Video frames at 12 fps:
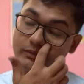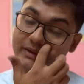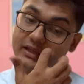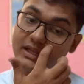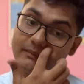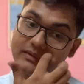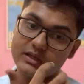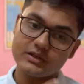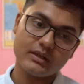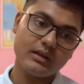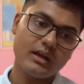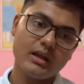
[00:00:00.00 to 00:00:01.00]
my
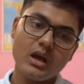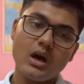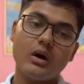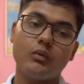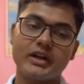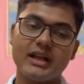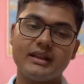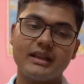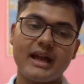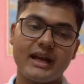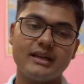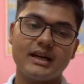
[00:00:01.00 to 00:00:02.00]
examination. What else I
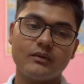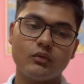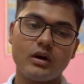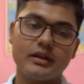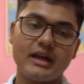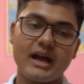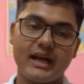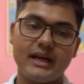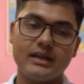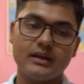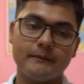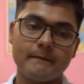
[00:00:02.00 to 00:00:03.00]
had done was I
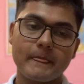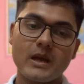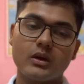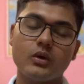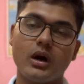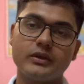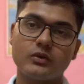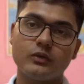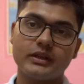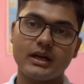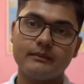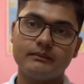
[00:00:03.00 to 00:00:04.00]
had gone through
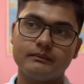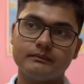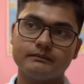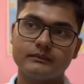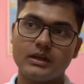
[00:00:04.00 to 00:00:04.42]
some